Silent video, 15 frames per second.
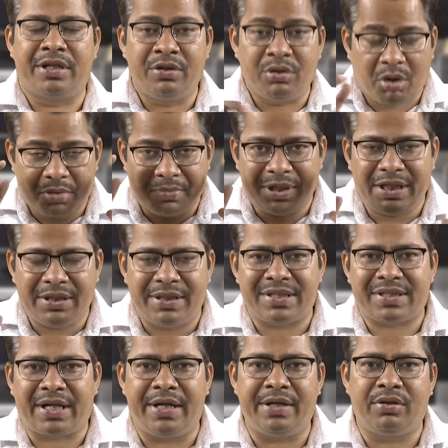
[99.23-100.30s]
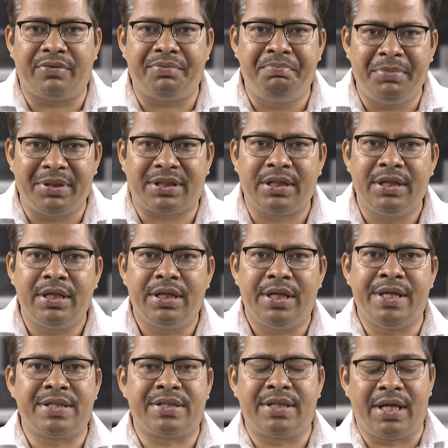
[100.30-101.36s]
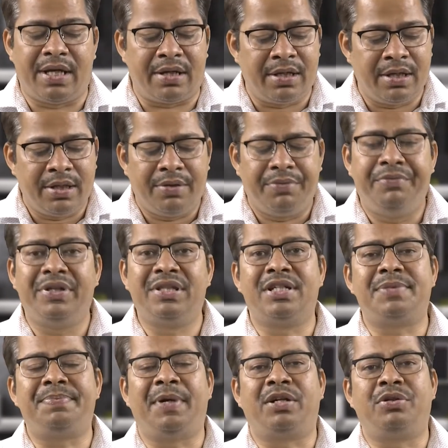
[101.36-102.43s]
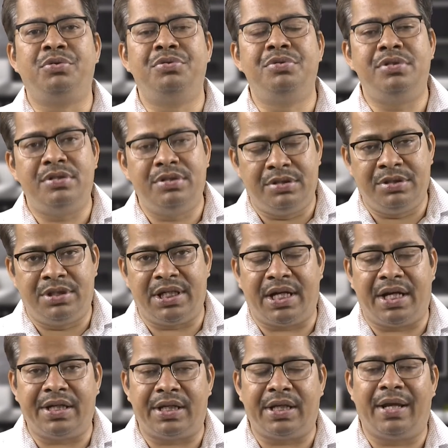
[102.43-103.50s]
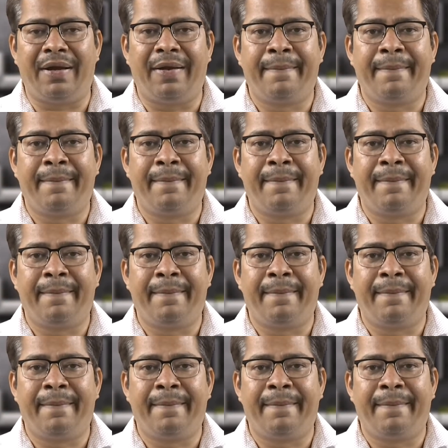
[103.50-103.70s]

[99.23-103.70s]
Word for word: Normally, this kind of myth is there with respect to JIT,